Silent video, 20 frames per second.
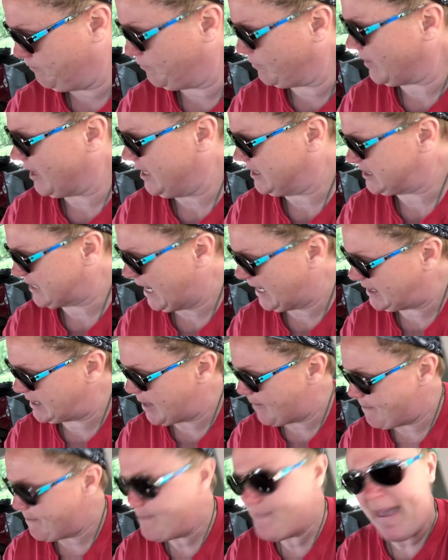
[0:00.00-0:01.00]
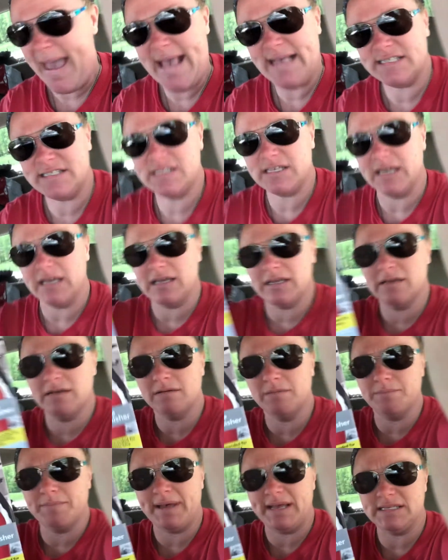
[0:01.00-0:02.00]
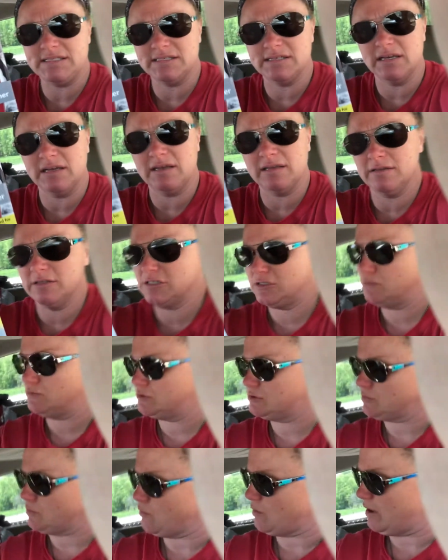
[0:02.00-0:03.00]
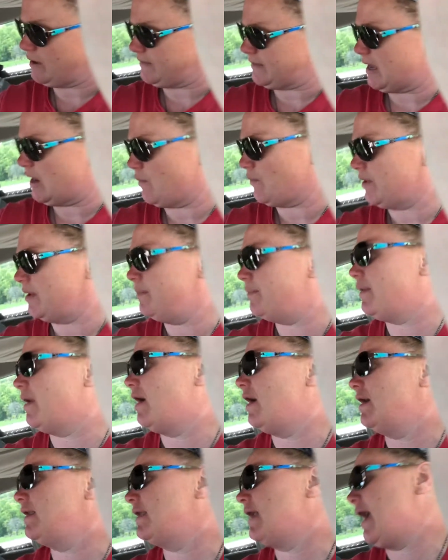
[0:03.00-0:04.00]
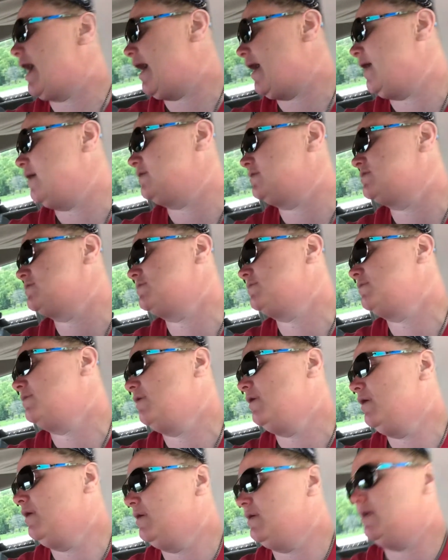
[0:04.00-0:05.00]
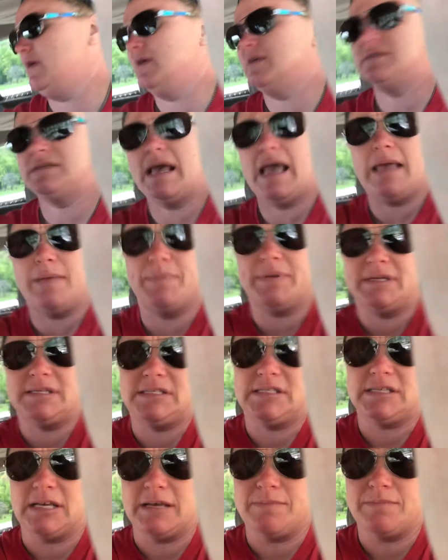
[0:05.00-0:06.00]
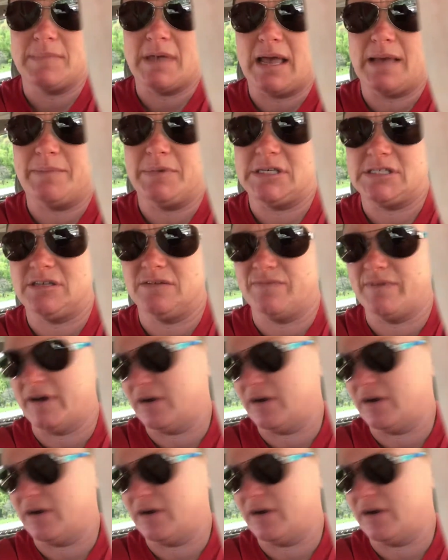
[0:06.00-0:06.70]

It's like the basic, and this was the one that we bought at, yes, ABC fire